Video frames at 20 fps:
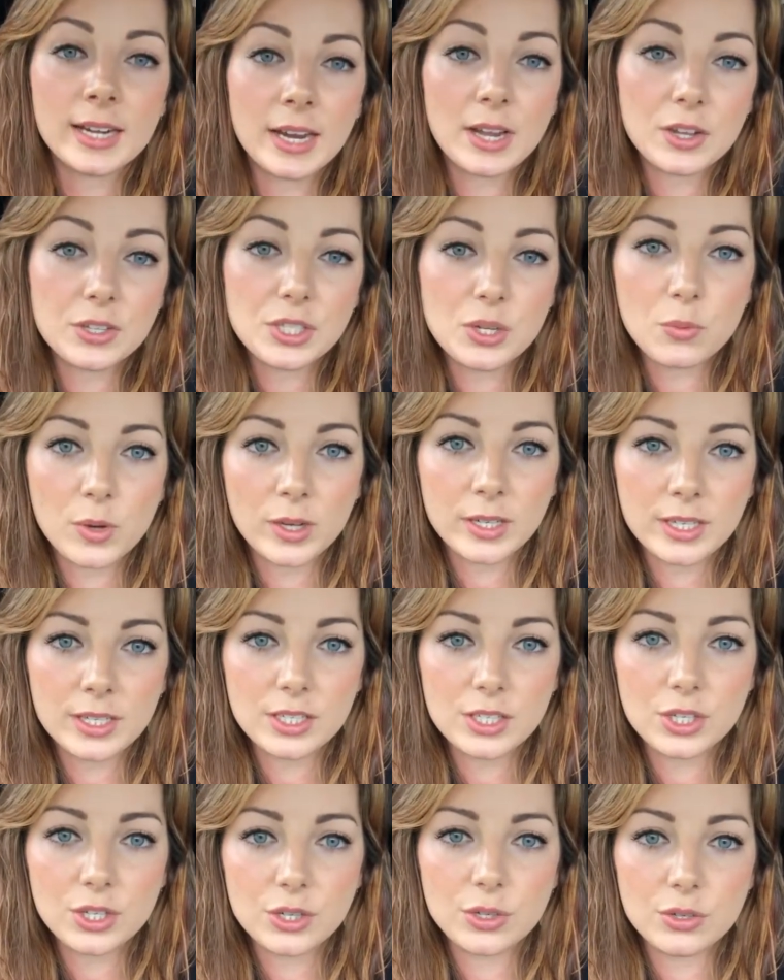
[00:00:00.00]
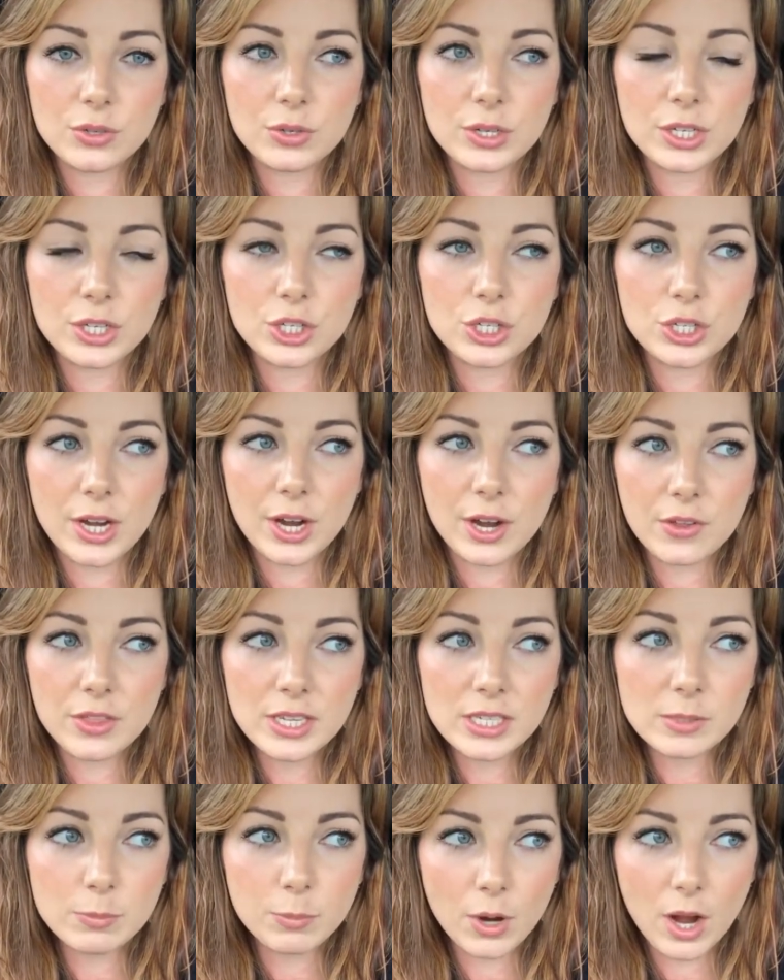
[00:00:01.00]
I also wanted to share
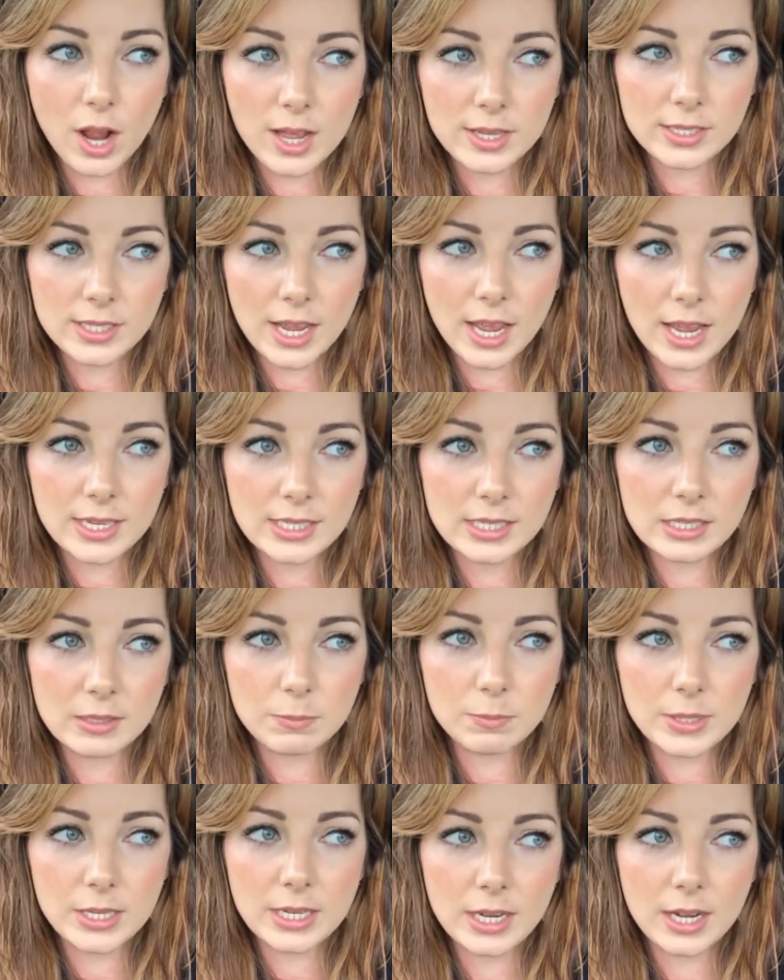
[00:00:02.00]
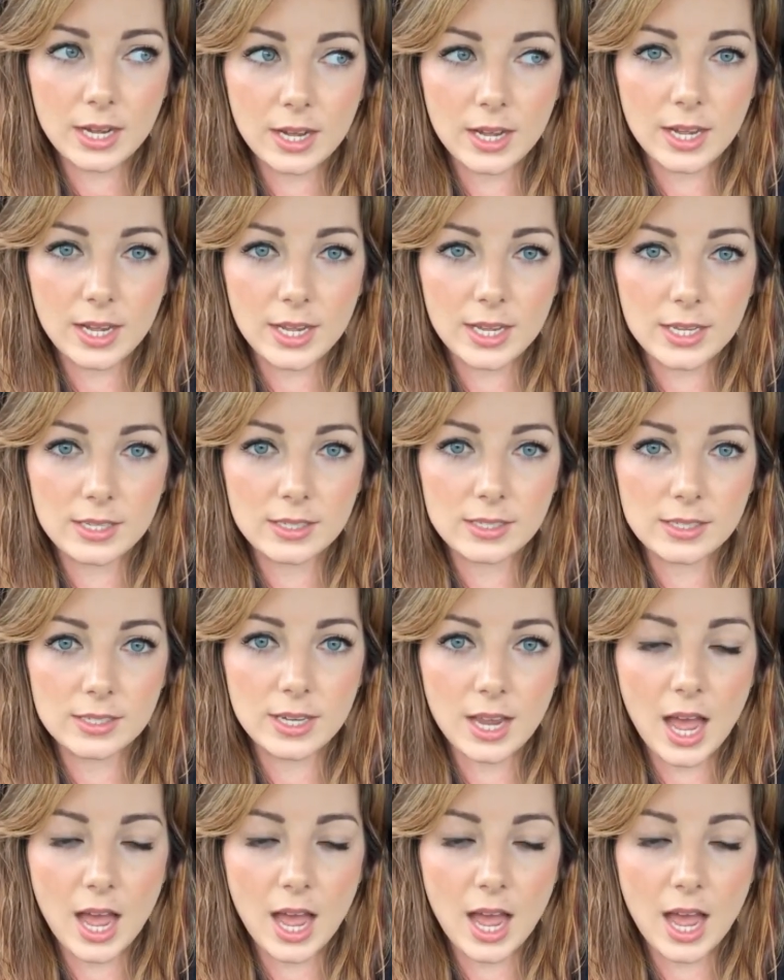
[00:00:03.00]
this process because